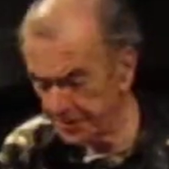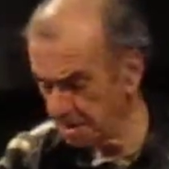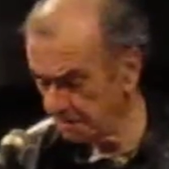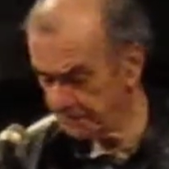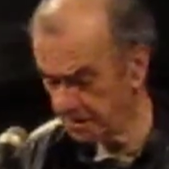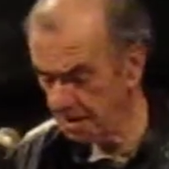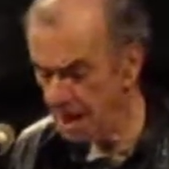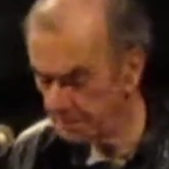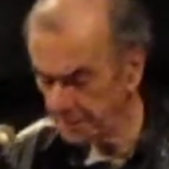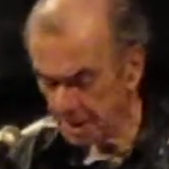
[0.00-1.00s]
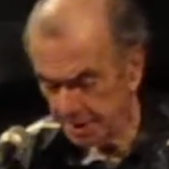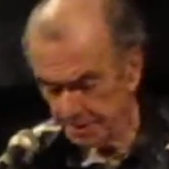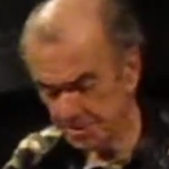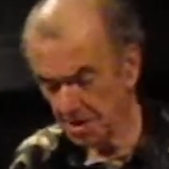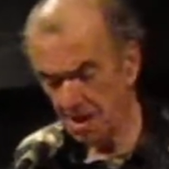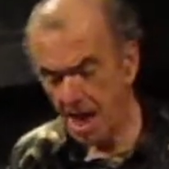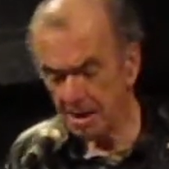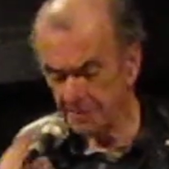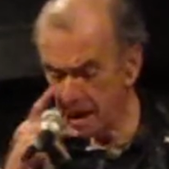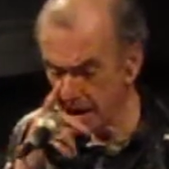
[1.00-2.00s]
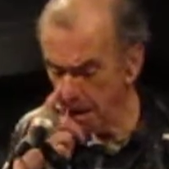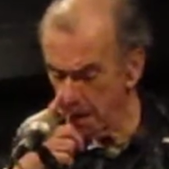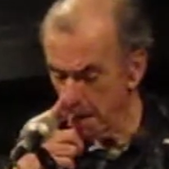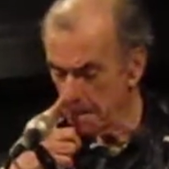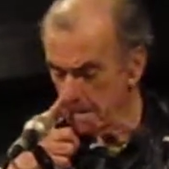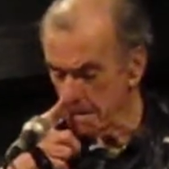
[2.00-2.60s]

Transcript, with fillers: think it'll fill up, there's a lot of air.